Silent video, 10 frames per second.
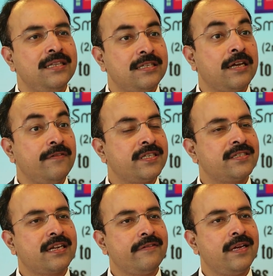The
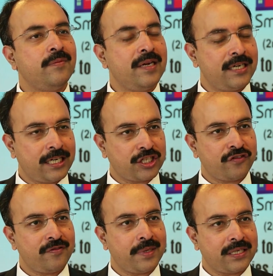services are available at a touch
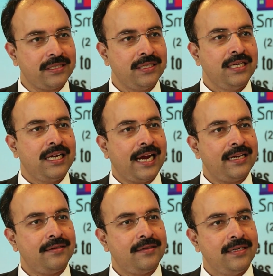of a button,
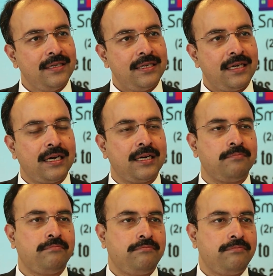and
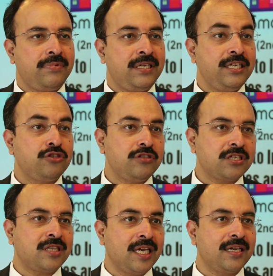he needs to
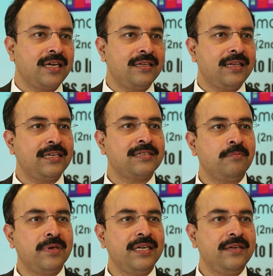just think, and there is
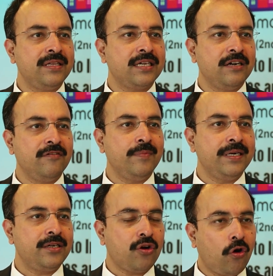somebody in the
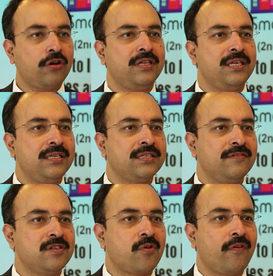government or the
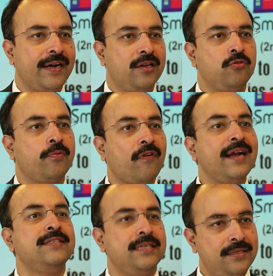service provider who
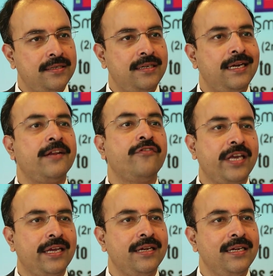provides it at a
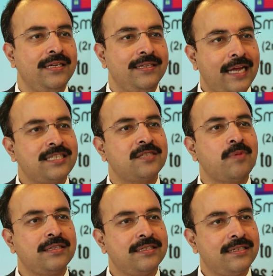fee. That's a
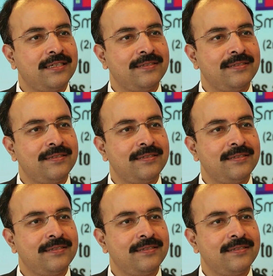smart city.